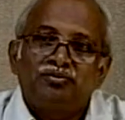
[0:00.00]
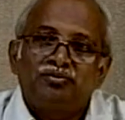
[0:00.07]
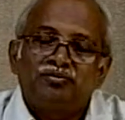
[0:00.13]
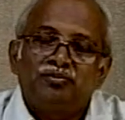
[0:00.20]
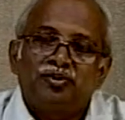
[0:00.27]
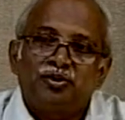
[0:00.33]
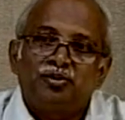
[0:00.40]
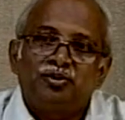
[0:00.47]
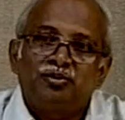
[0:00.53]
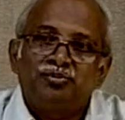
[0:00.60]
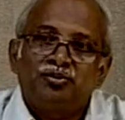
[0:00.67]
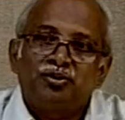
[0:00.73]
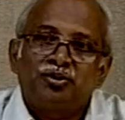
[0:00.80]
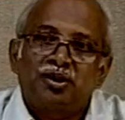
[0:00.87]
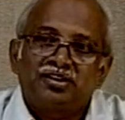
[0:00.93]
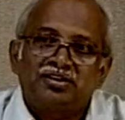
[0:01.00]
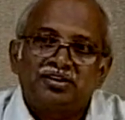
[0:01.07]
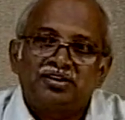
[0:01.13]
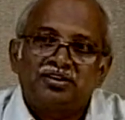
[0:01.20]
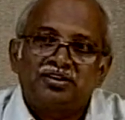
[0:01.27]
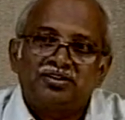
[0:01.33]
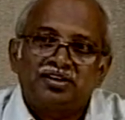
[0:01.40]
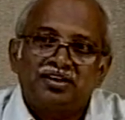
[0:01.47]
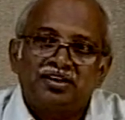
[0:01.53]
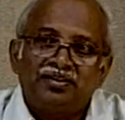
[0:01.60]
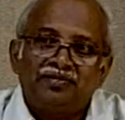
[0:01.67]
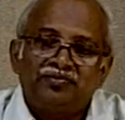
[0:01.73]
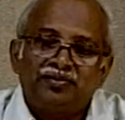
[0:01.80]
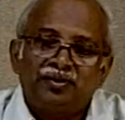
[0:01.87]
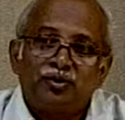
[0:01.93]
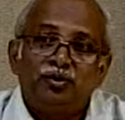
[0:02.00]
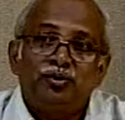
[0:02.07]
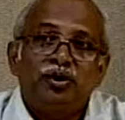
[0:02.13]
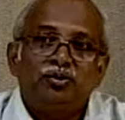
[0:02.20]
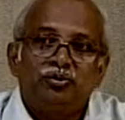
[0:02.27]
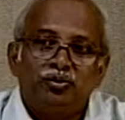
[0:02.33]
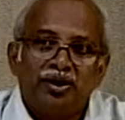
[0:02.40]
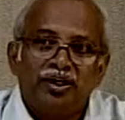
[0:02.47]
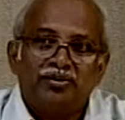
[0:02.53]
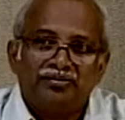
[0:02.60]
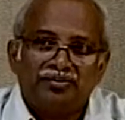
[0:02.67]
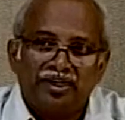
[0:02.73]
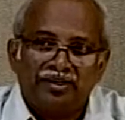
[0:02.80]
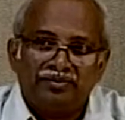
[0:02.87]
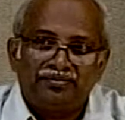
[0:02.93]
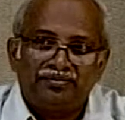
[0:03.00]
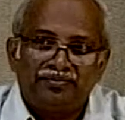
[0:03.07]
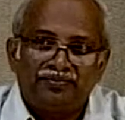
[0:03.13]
for whom the water is a way of life.